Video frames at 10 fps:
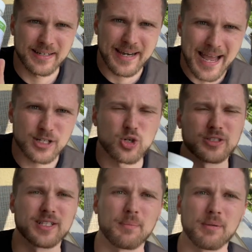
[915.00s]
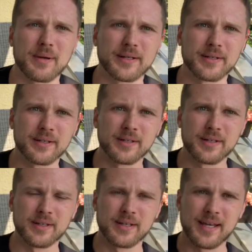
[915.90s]
natural supplement
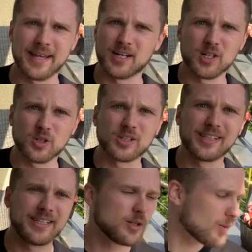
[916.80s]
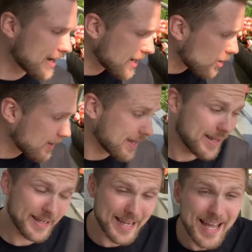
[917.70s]
and it'll clean you right out.
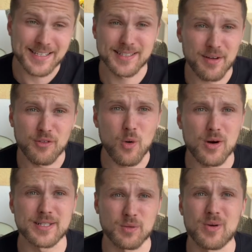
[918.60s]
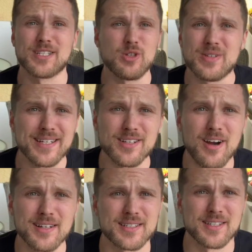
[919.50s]
And yes, of course, once you
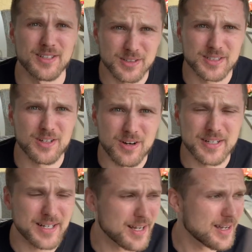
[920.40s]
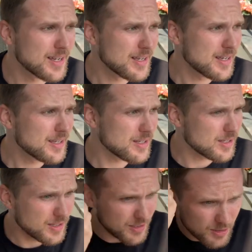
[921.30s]
detox, you'll start to,
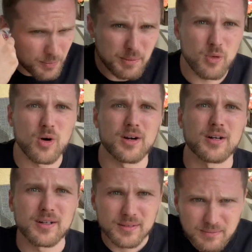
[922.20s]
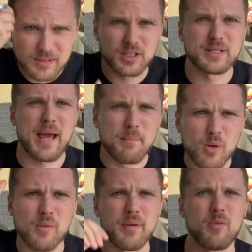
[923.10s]
you'll be more, your
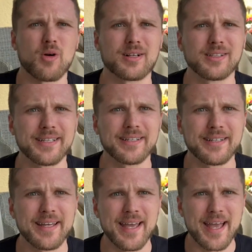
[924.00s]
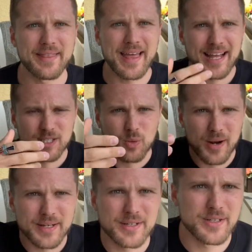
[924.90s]
tempo will be more clean, and that's
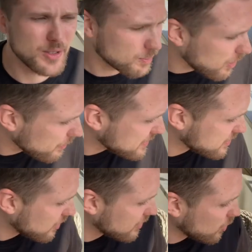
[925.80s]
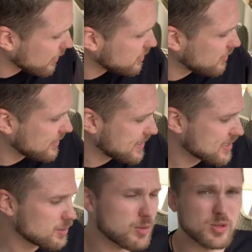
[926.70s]
when you'll probably start going through the
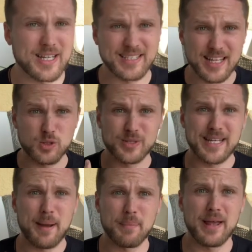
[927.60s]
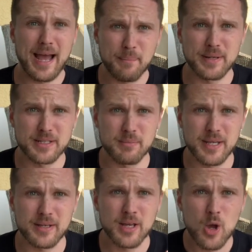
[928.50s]
ascension process. That's what's happened happened to
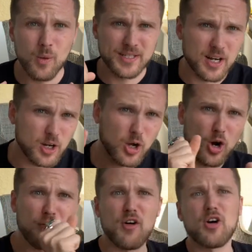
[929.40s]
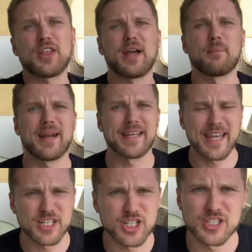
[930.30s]
me. Once I got off all that
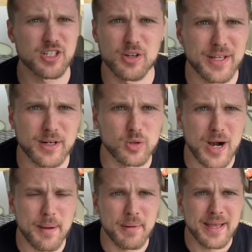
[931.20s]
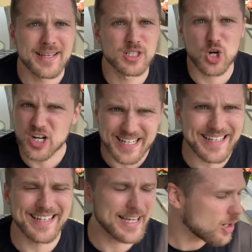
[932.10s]
medications and all that crap, started
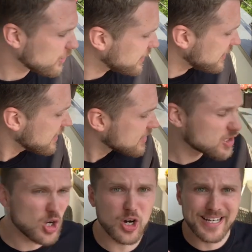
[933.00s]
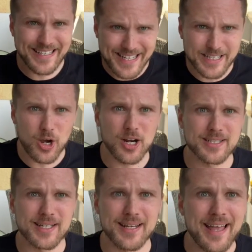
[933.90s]
eating healthy, started
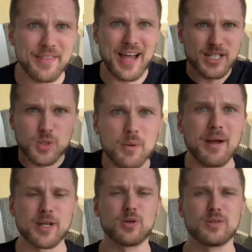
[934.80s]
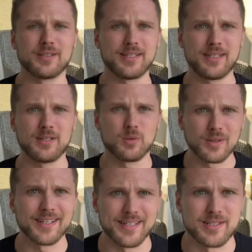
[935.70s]
detoxing, that's when my kundalini
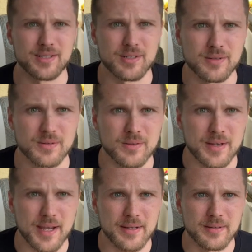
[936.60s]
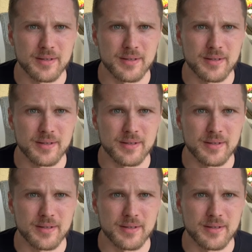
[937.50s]
released, okay?